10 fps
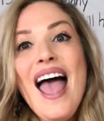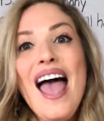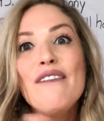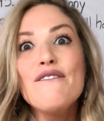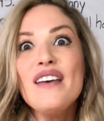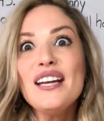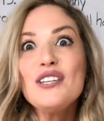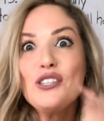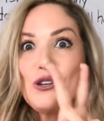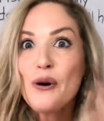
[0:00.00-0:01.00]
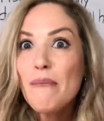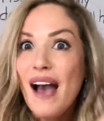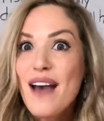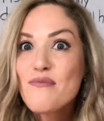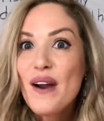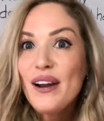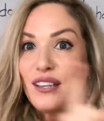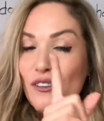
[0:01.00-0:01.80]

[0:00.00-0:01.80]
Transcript: and finish your math work,